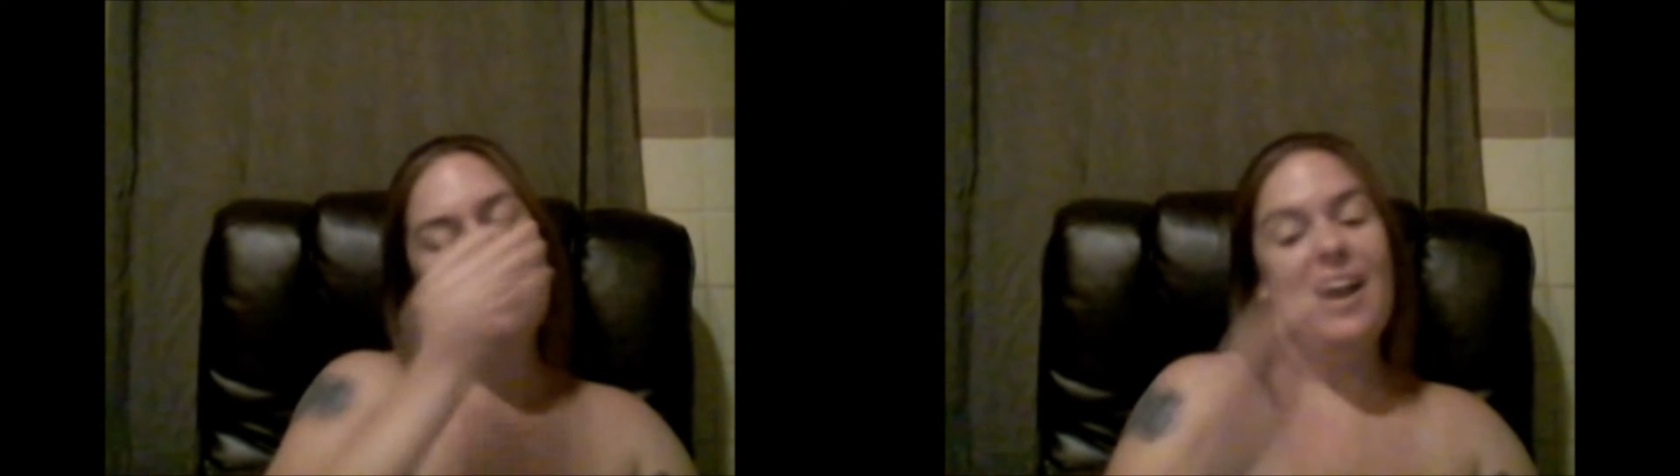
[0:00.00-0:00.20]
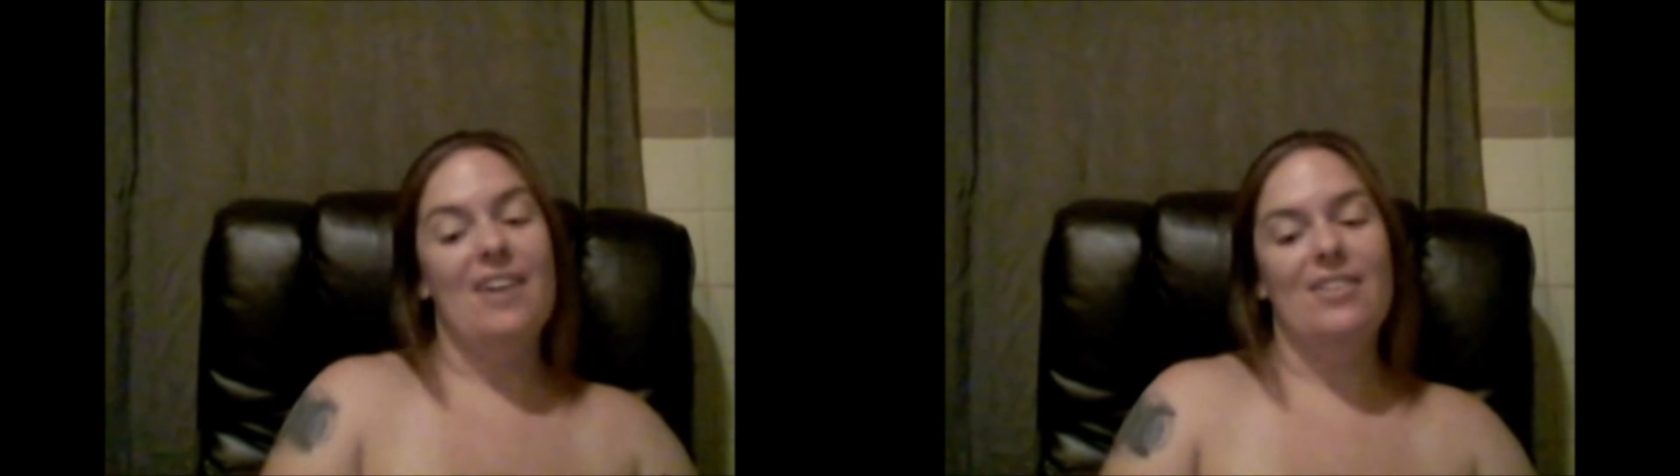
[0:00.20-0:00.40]

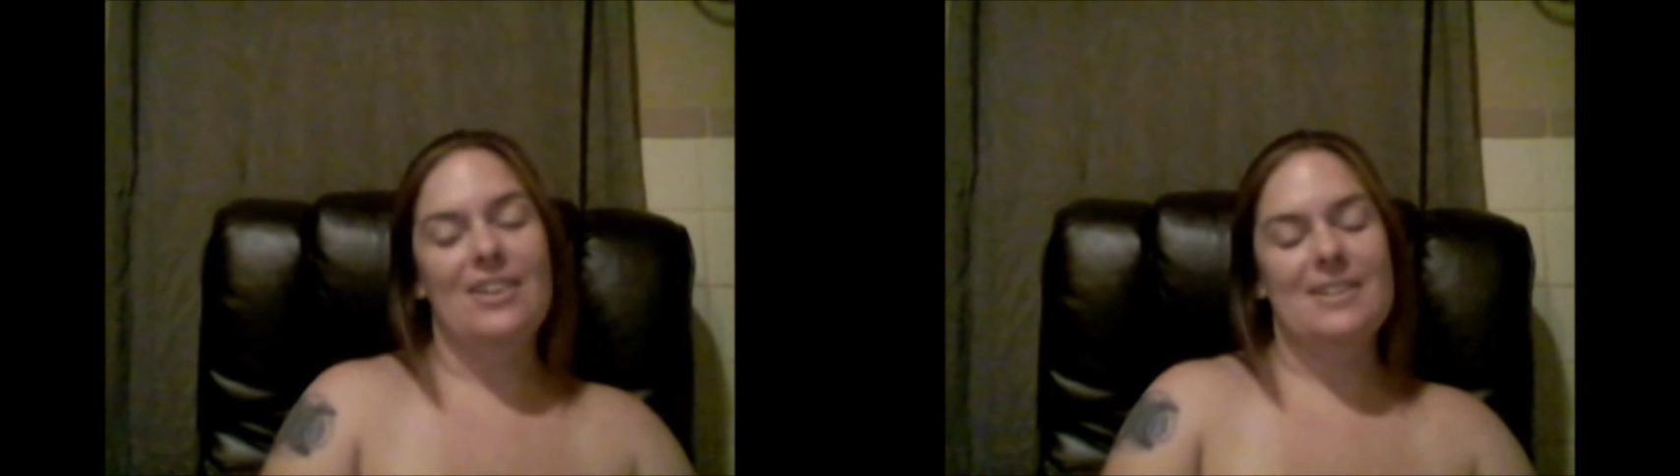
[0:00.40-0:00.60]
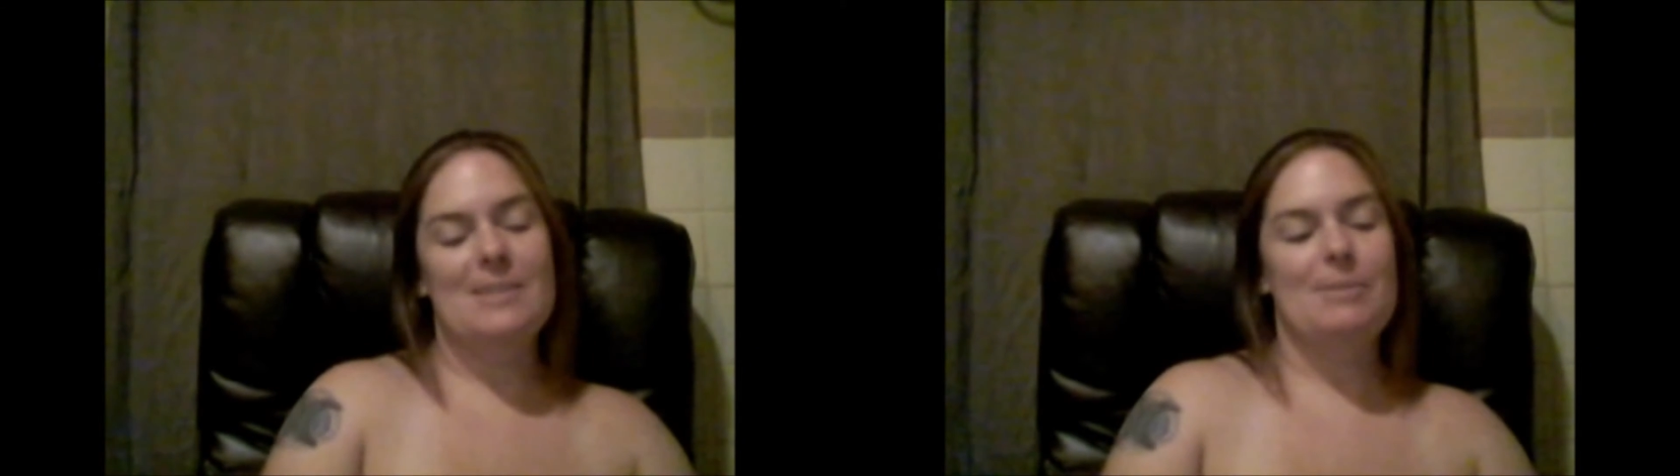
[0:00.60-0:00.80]
I don't
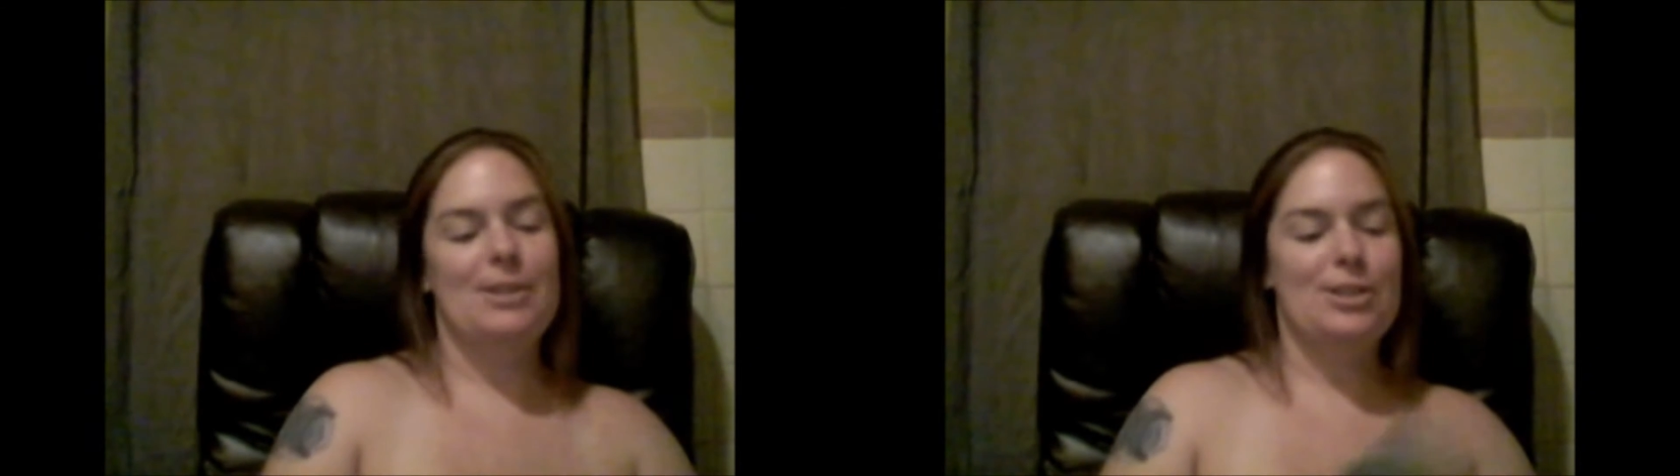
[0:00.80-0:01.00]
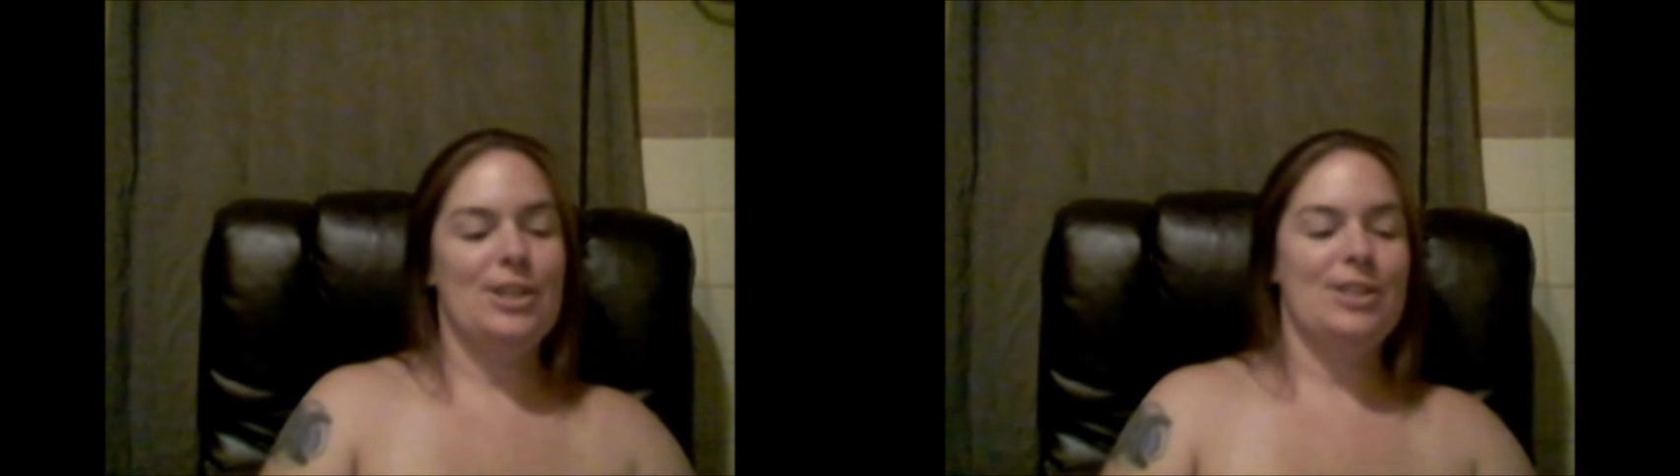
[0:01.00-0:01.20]
like the
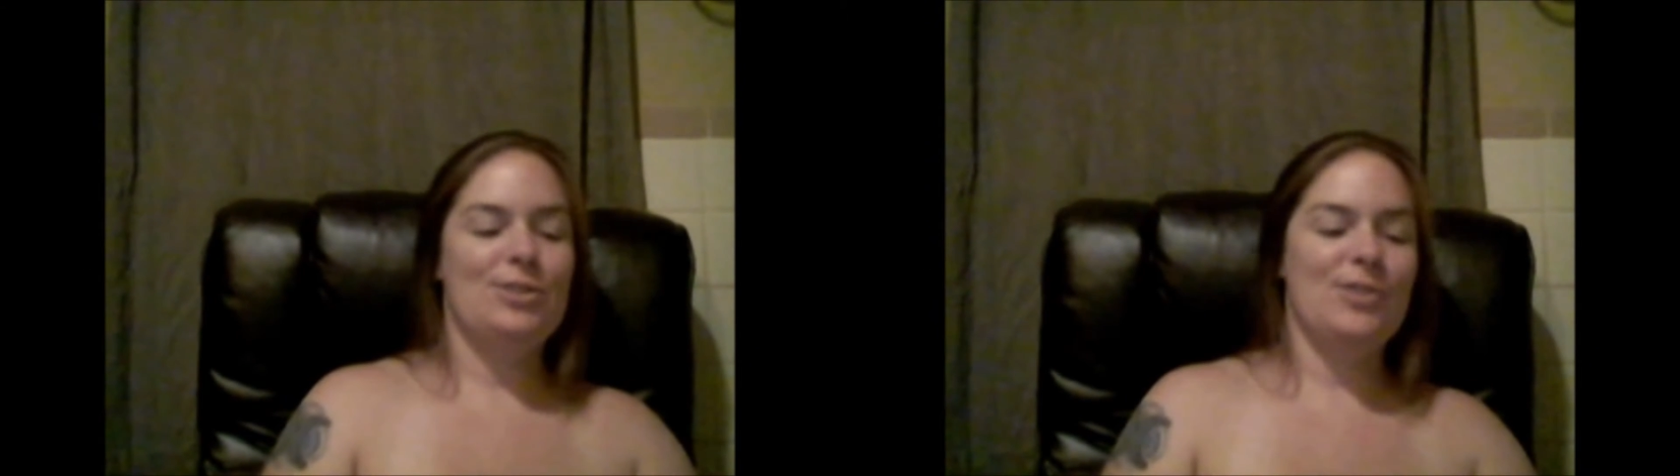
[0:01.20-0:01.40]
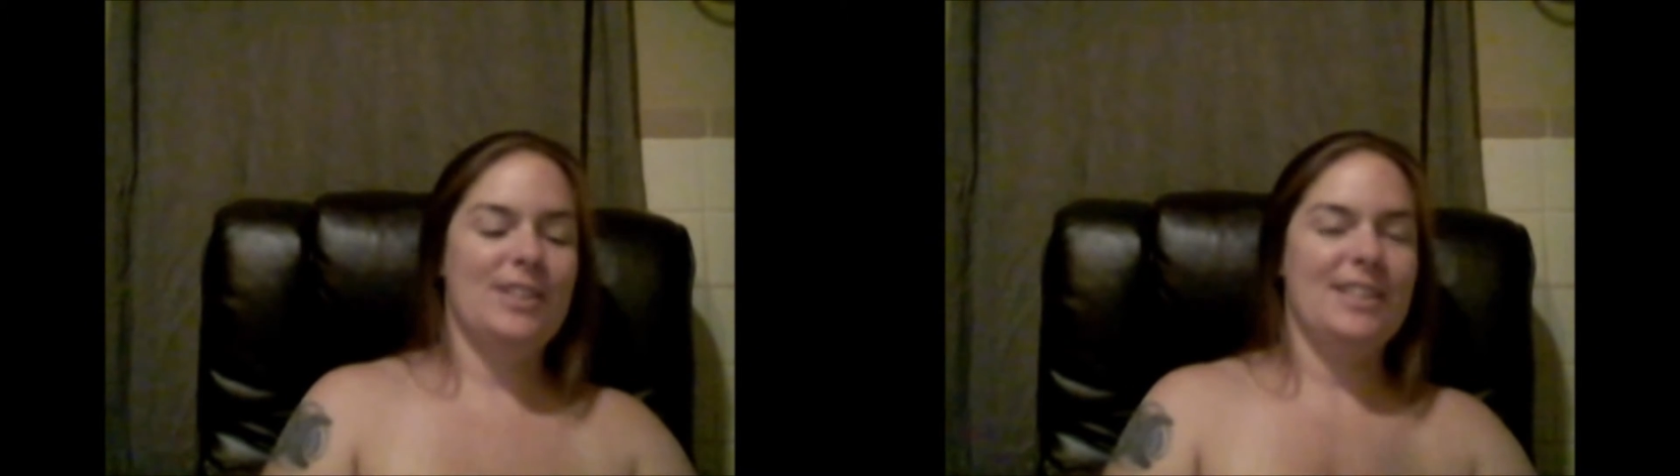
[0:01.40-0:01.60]
smell of
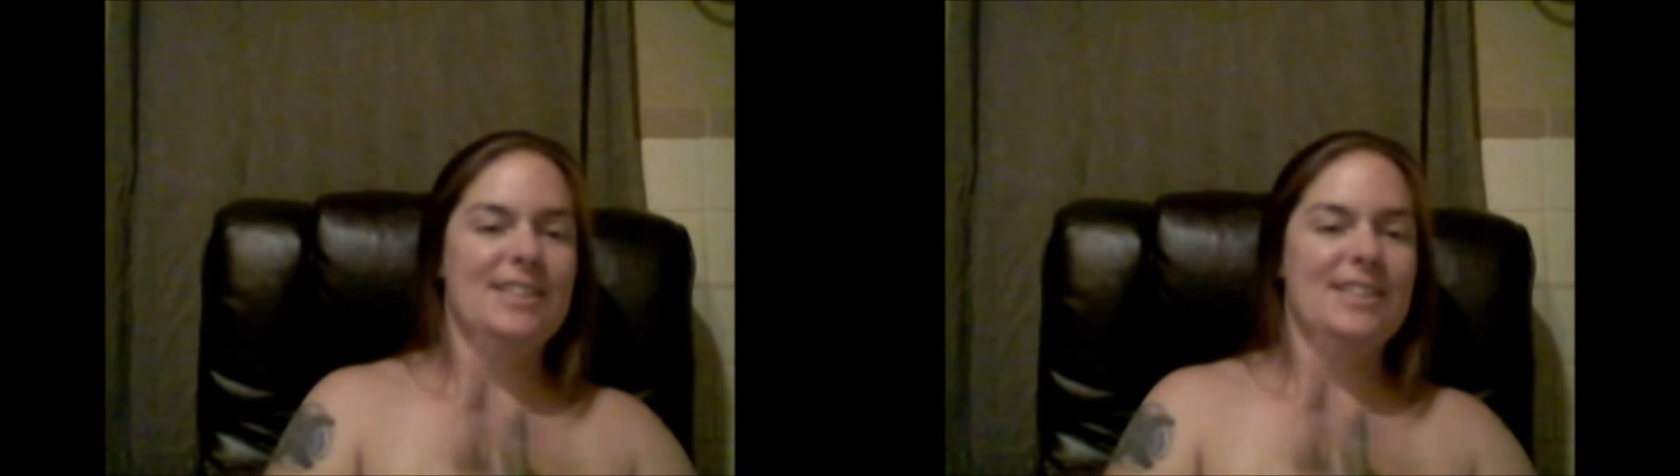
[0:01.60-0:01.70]
change, really.